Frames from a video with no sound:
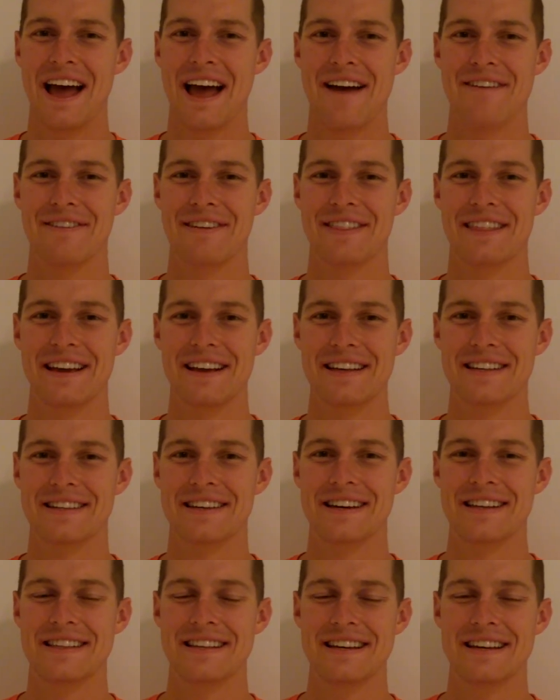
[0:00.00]
everything is
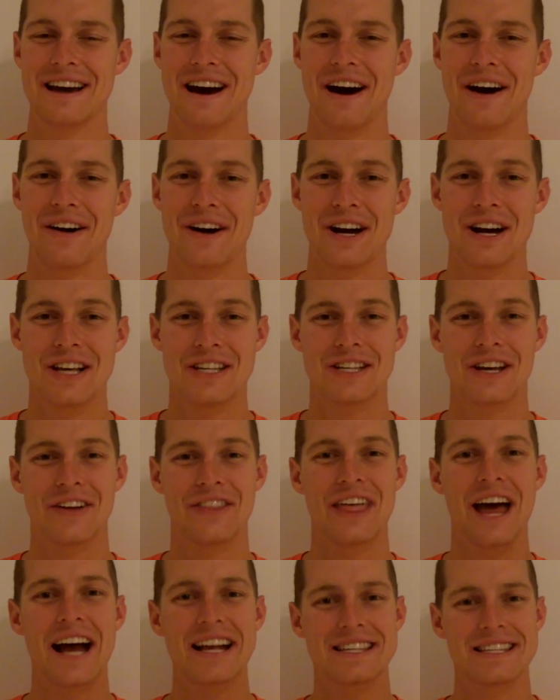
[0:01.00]
good to go.
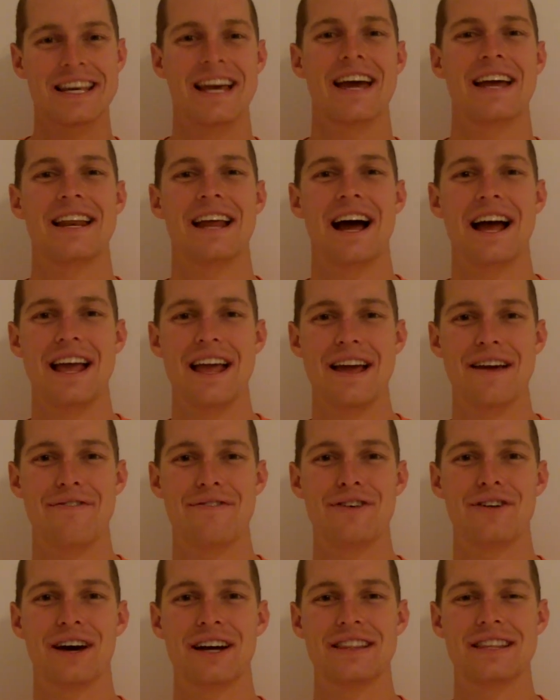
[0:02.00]
So that's it.
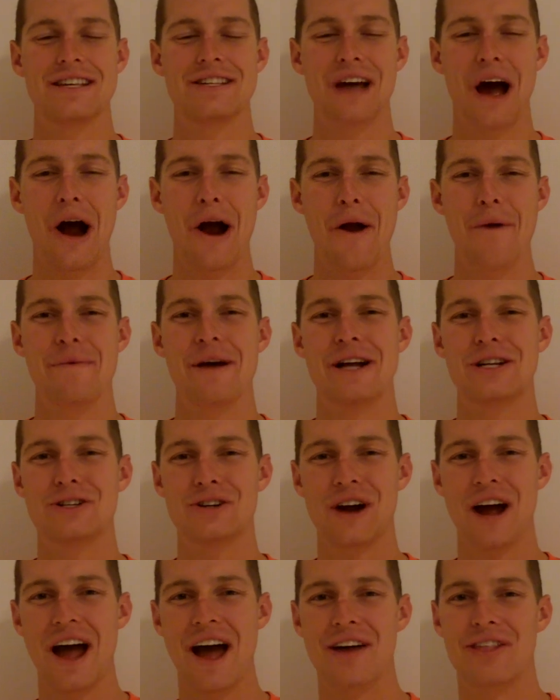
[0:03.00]
If you like these Ironman
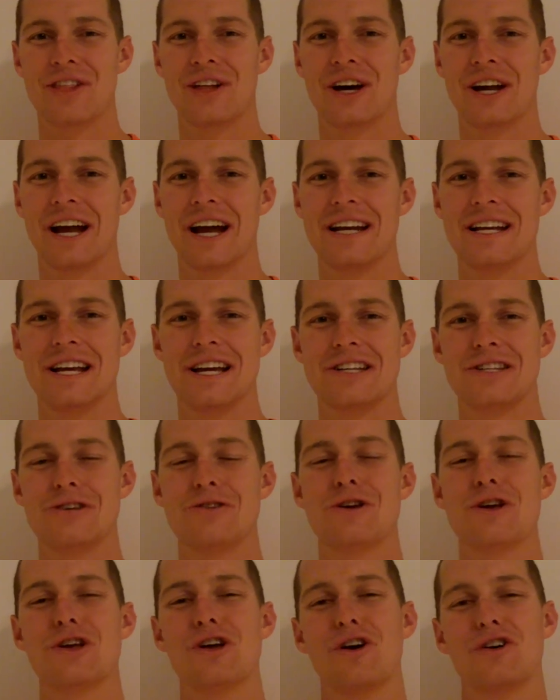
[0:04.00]
triathlon ideas,
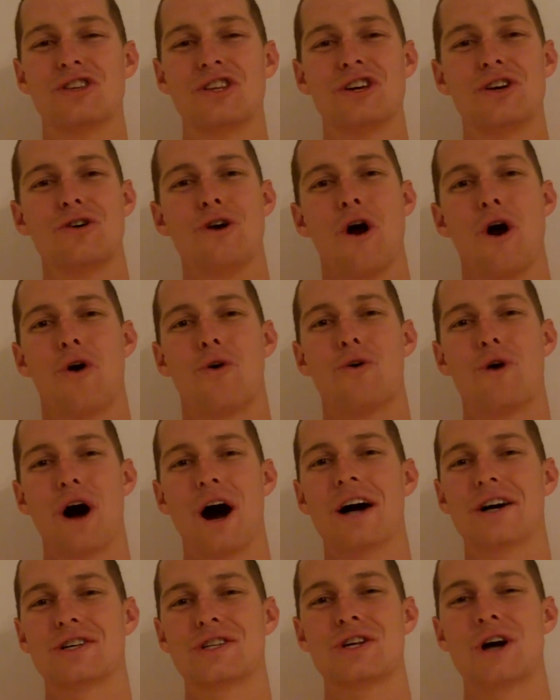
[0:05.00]
you can go to
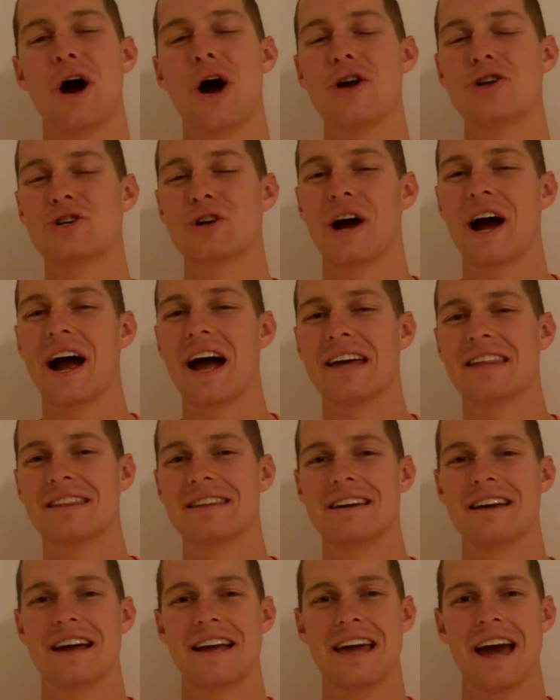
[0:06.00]

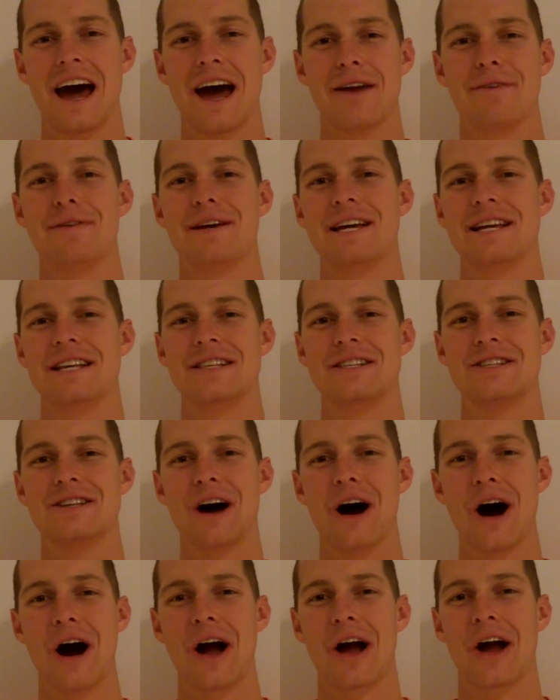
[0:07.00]

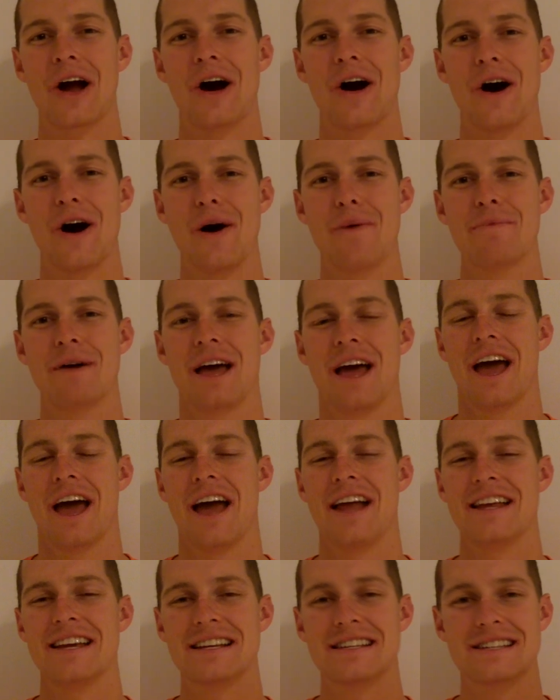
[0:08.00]
RockstarTriathleteAcademy.com
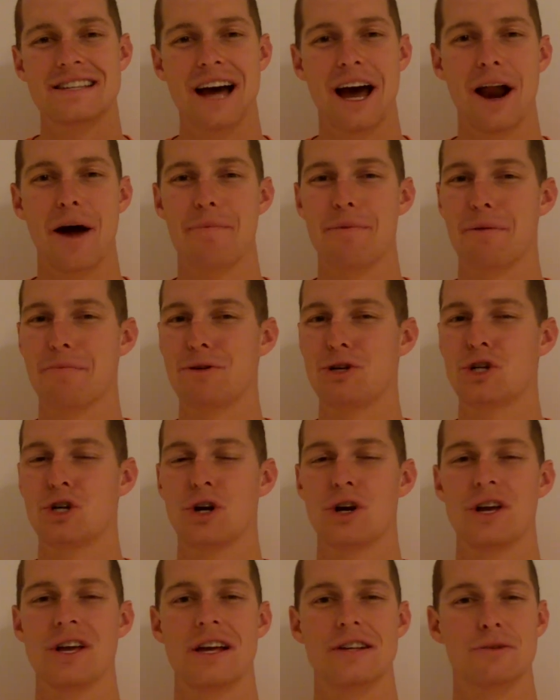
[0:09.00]
and you can sign up. I'll be
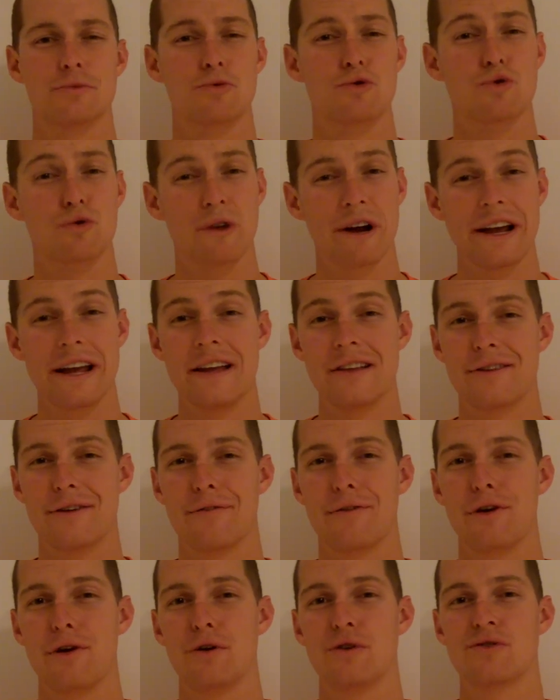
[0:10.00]
sure you get some great
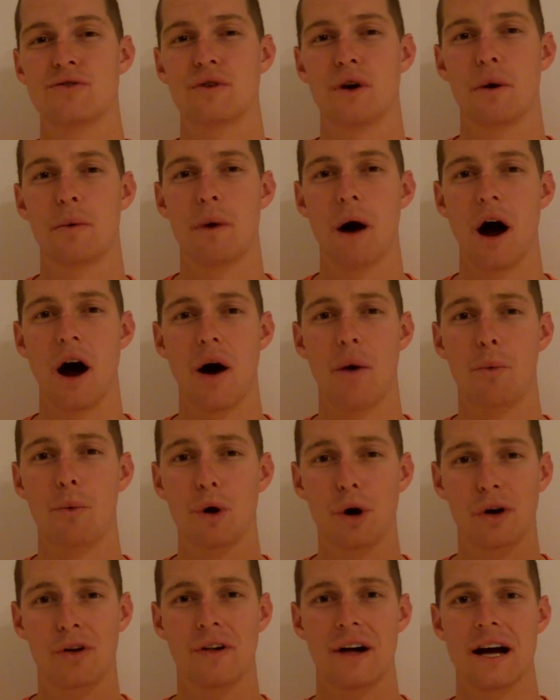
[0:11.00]
interviews from
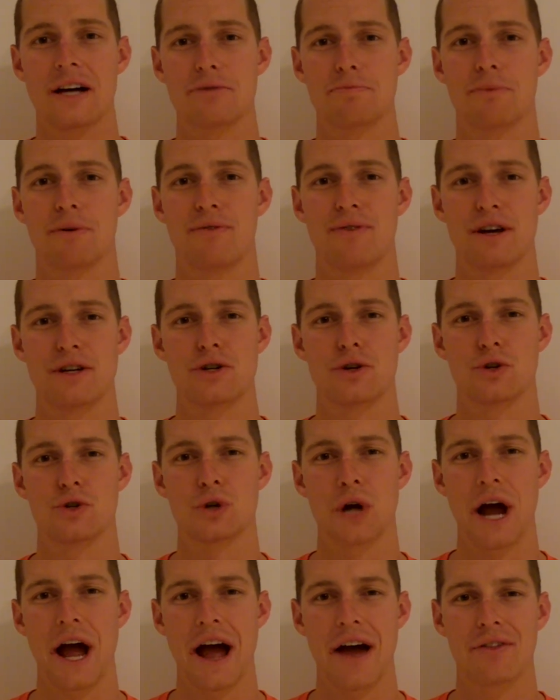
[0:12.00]
world-class professional
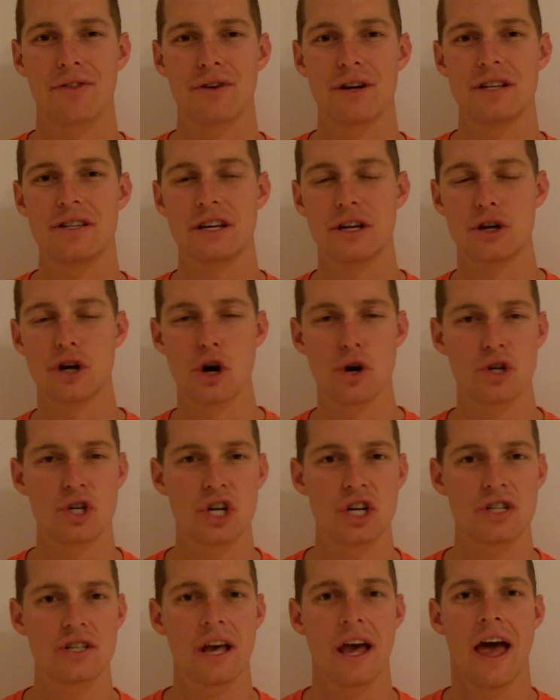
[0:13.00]
triathletes and
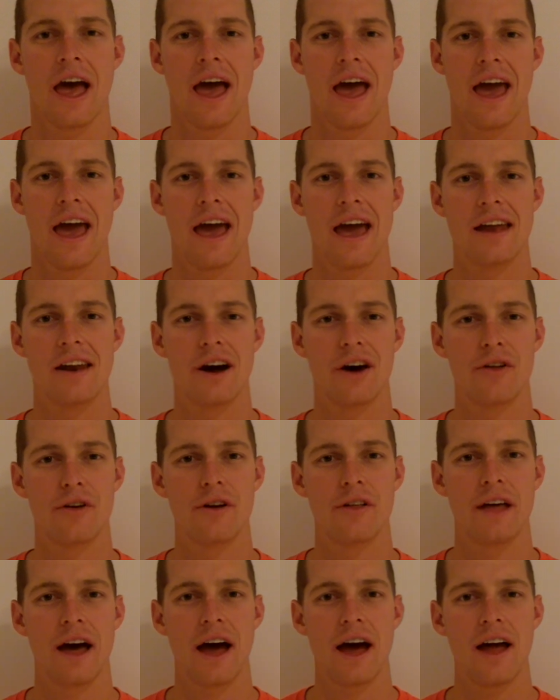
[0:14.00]
coaches. And other
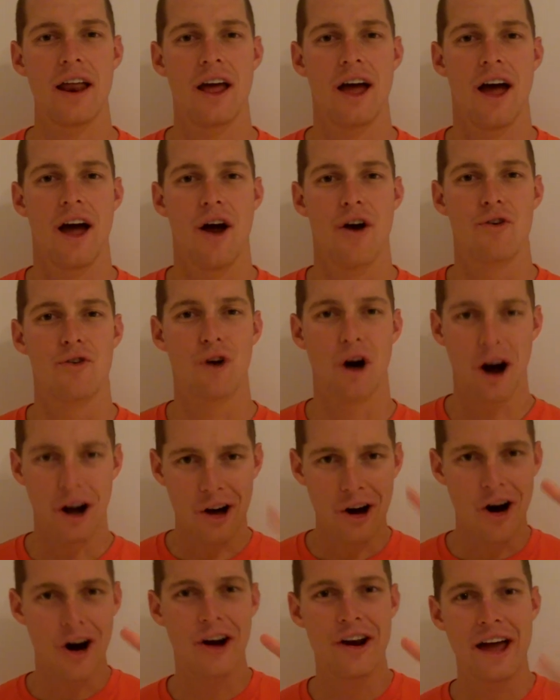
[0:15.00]
than that,
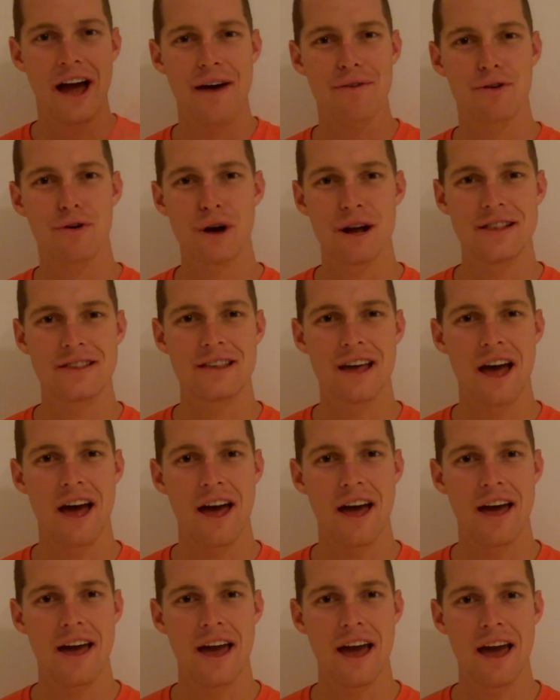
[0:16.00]
rock on, have a great
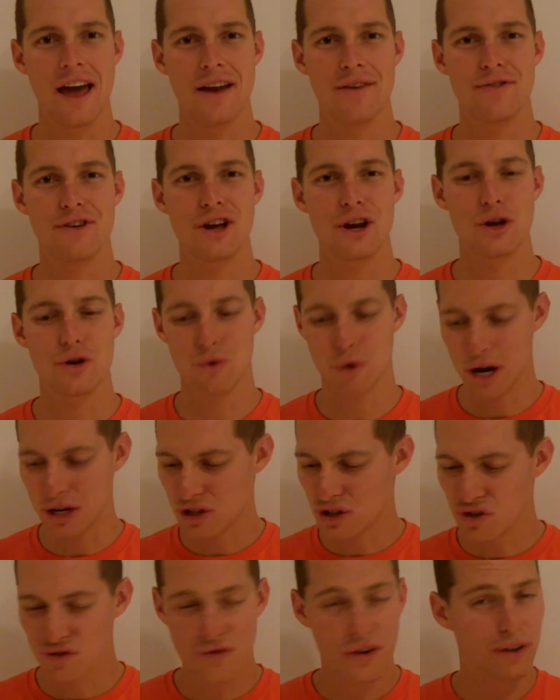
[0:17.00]
day. And if you get any
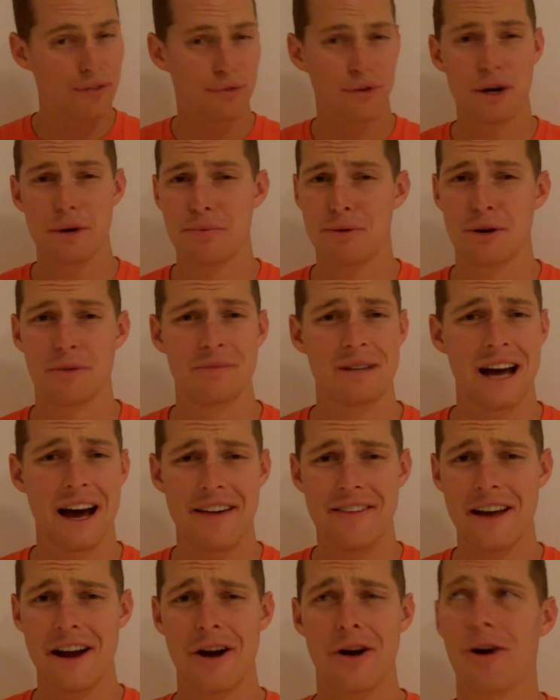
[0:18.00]
questions, feel free to put them
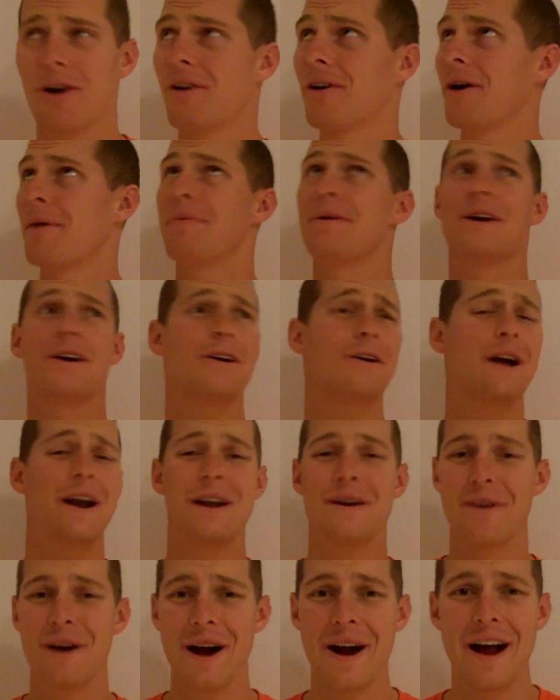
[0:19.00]
down there or up here or
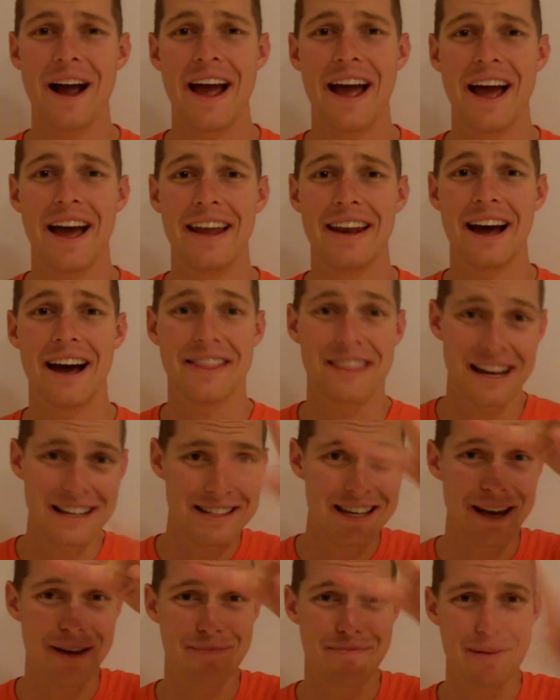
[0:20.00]
anywhere. And
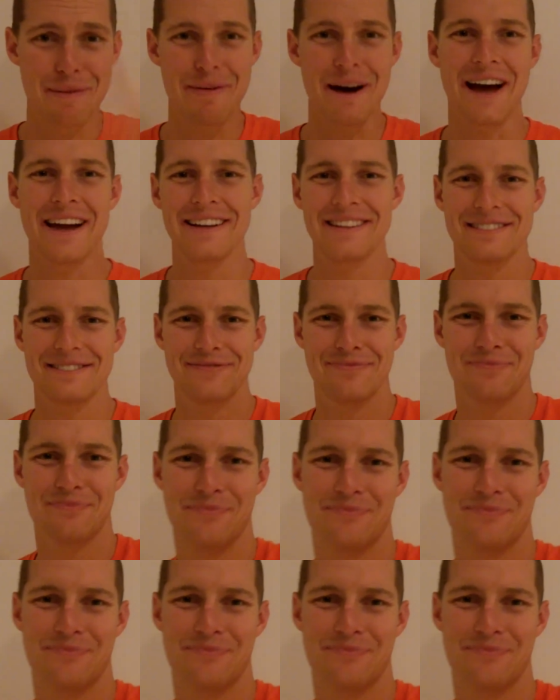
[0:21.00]
that's it, bye-bye.